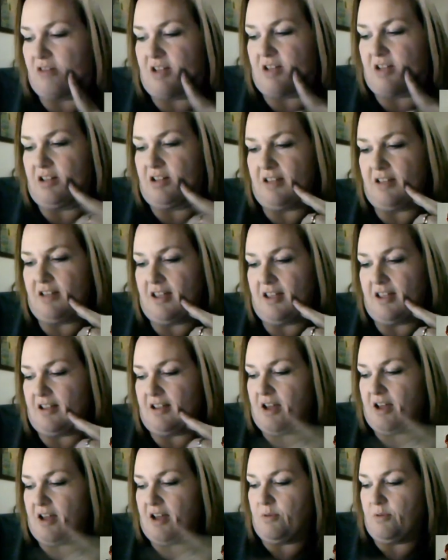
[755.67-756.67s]
I'm
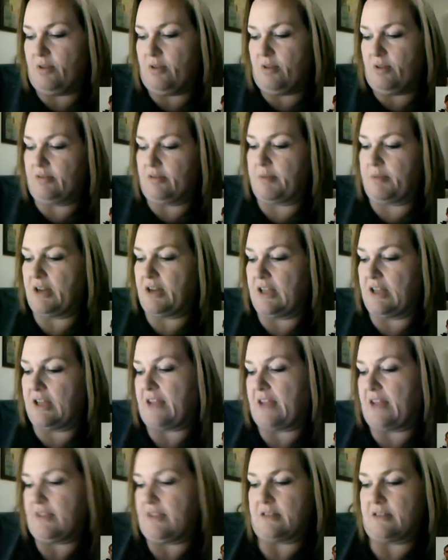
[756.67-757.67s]
gonna
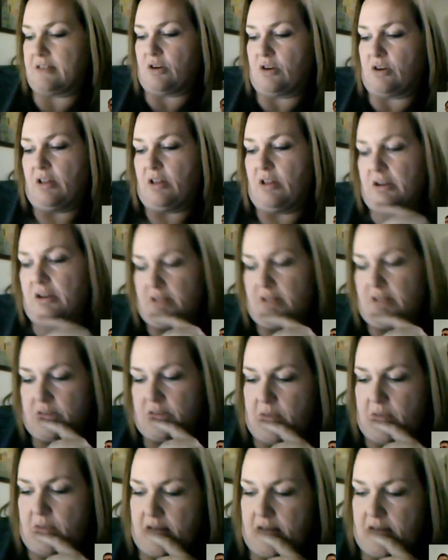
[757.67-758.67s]
get at this earlier
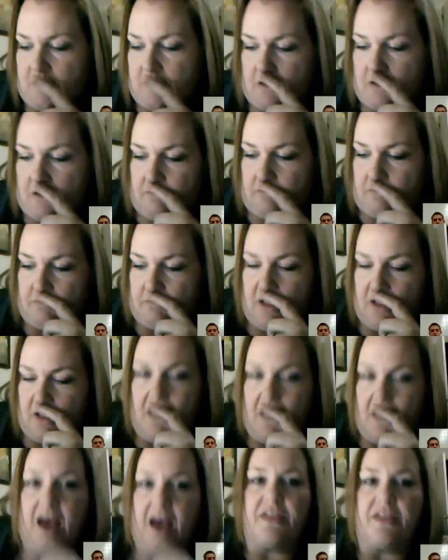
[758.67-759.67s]
this week, and
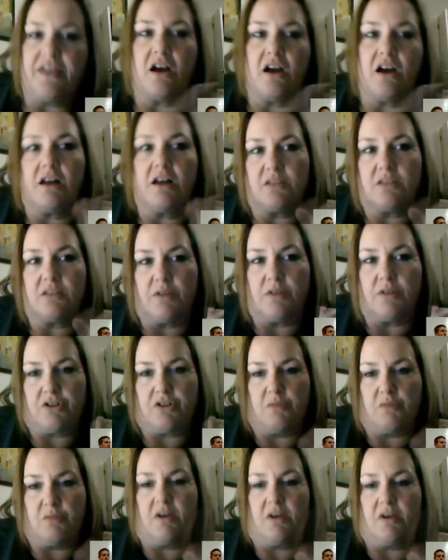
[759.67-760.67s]
I think also what
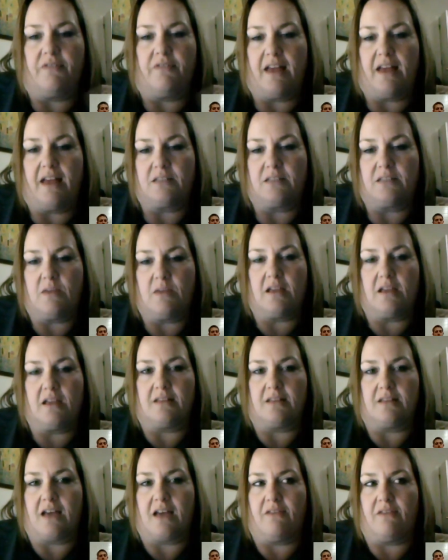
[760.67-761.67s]
threw me off last week
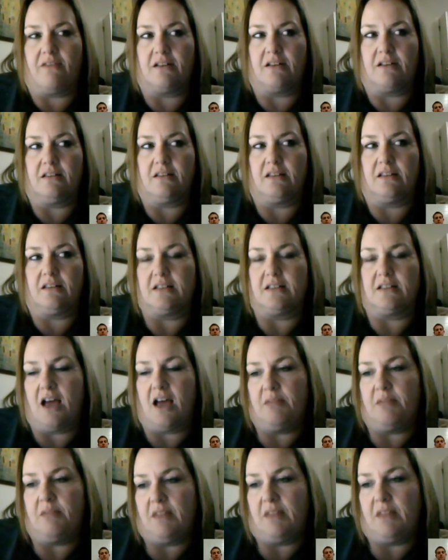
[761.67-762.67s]
is having the
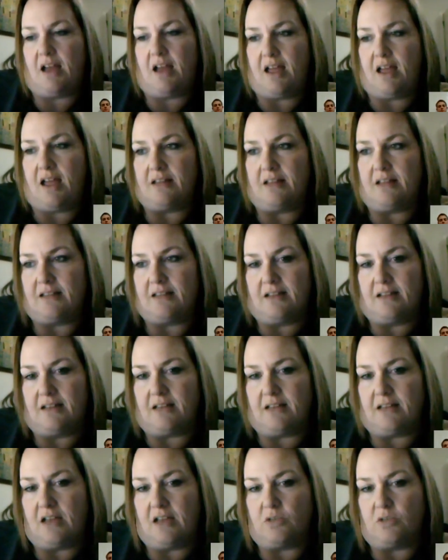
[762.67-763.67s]
time that I had set
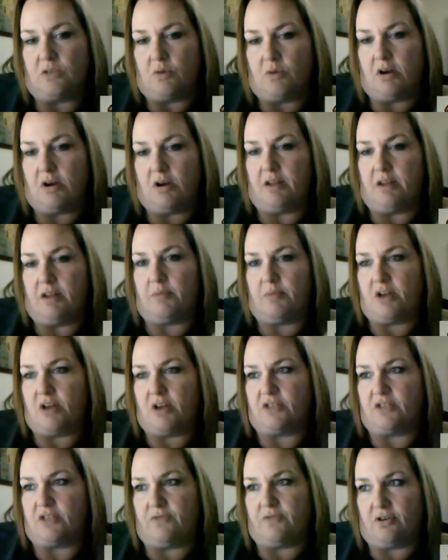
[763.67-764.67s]
aside to work on the
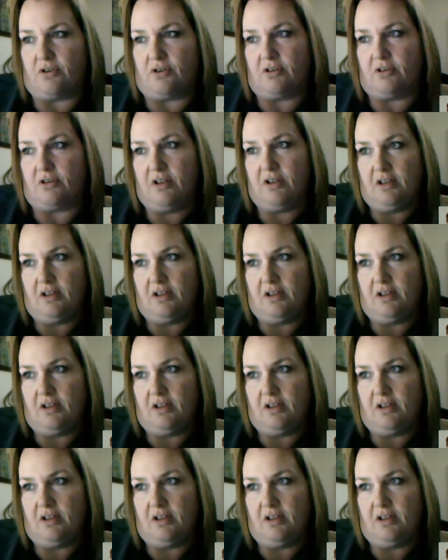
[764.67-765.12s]
project for